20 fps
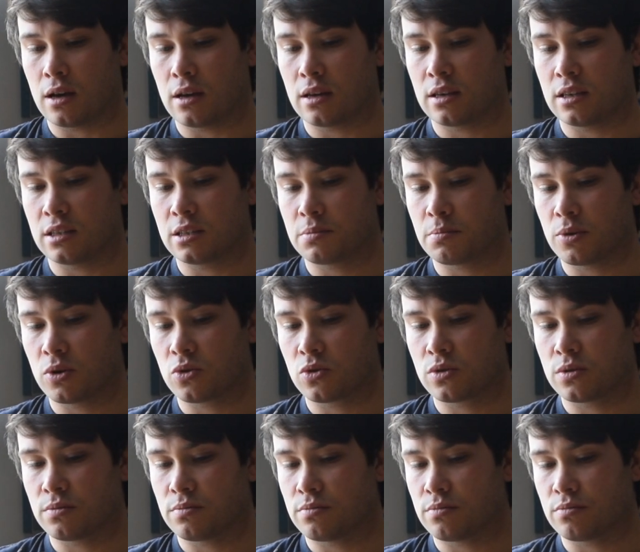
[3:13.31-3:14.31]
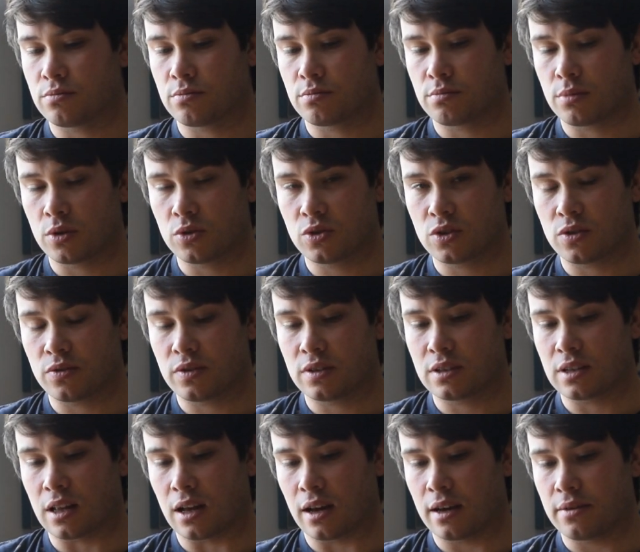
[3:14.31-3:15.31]
He smoked most of his
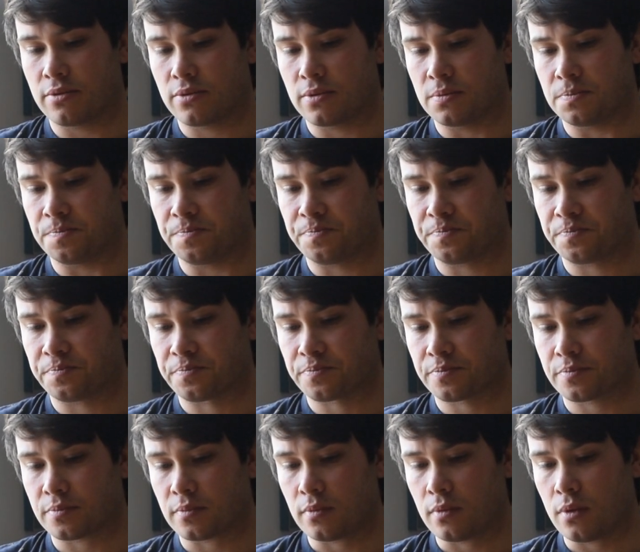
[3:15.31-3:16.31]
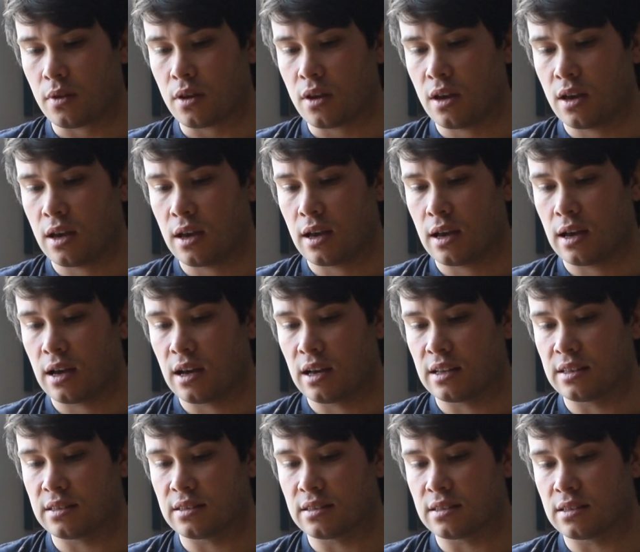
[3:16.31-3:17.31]
life
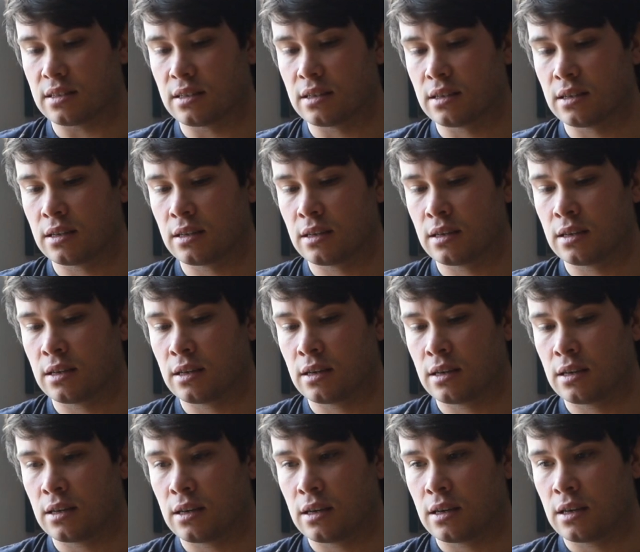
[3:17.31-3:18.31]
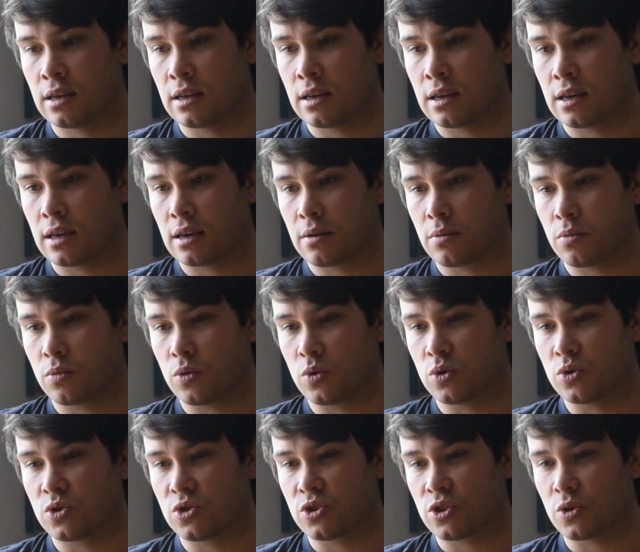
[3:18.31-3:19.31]
and
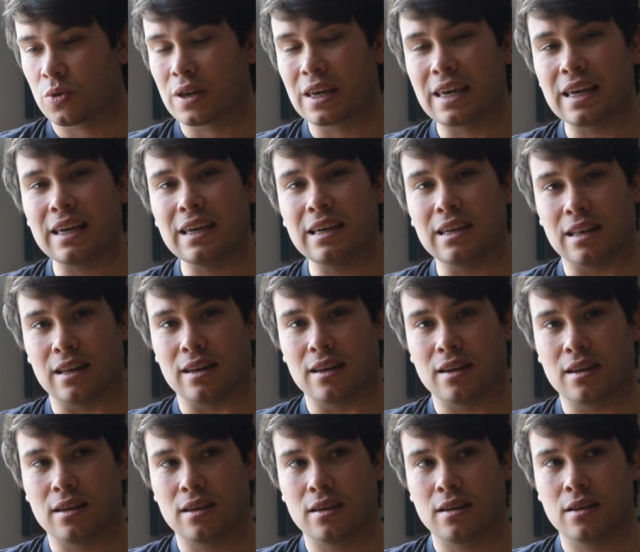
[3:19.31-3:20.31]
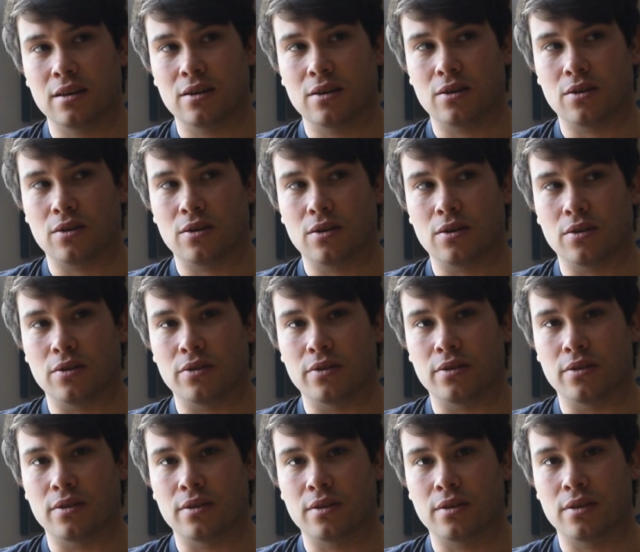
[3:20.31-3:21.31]
was so keen
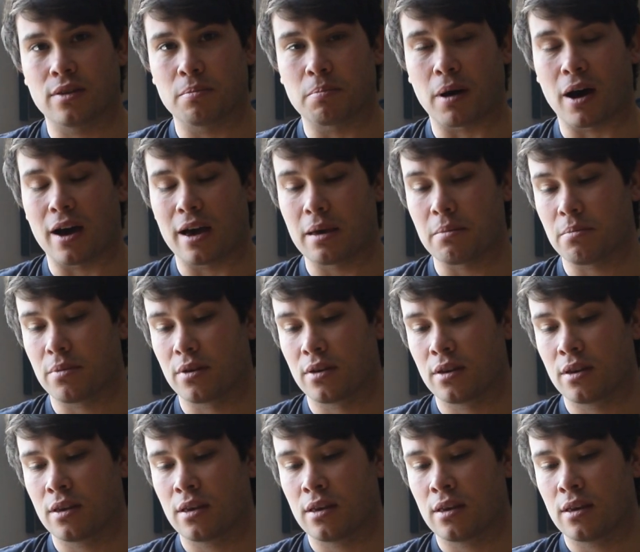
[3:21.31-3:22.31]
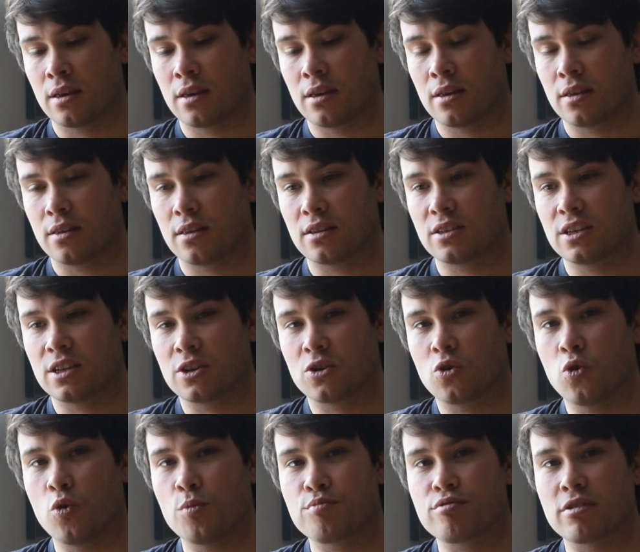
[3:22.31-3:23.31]
on the pipe that he
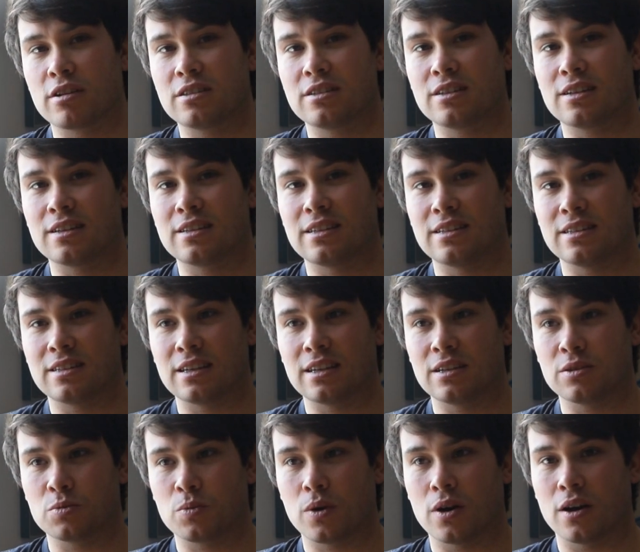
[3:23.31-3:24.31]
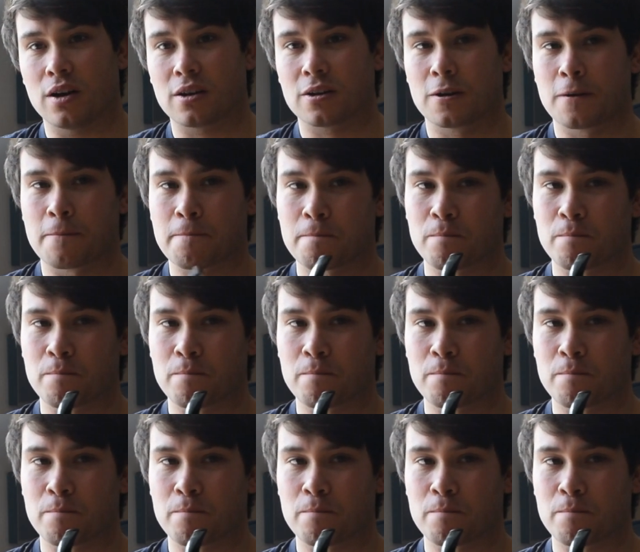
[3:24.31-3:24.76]
incorporated it into his work.